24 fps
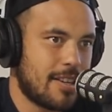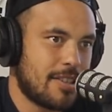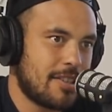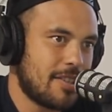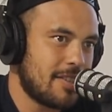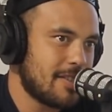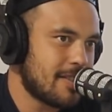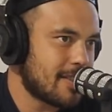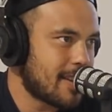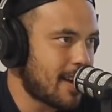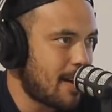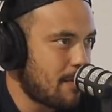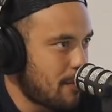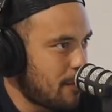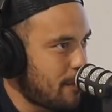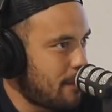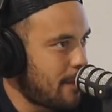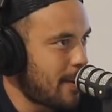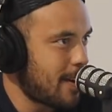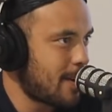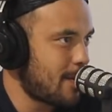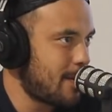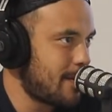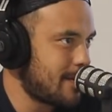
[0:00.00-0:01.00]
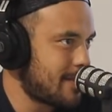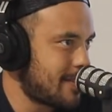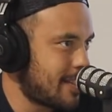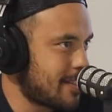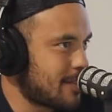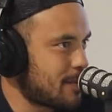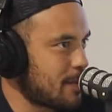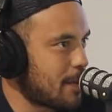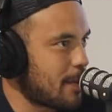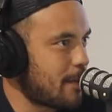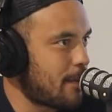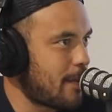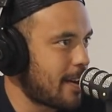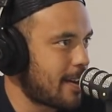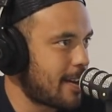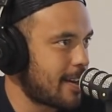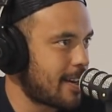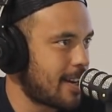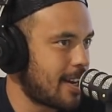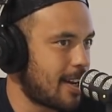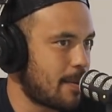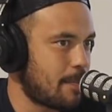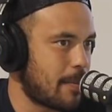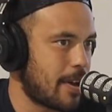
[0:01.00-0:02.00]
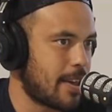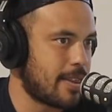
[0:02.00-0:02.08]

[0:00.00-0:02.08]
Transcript: and it's just a couple fuckwits that sort of fuck it up.